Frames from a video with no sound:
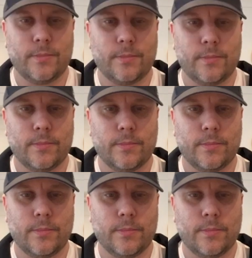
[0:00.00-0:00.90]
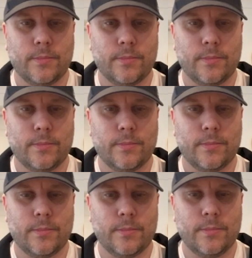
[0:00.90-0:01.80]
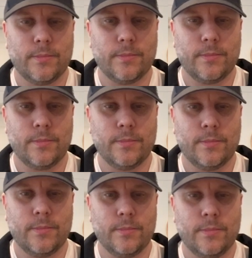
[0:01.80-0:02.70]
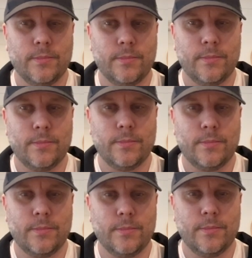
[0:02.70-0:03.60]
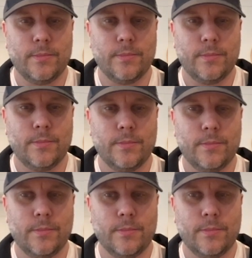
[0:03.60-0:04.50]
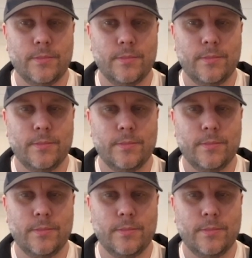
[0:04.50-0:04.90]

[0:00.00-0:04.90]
(not speaking)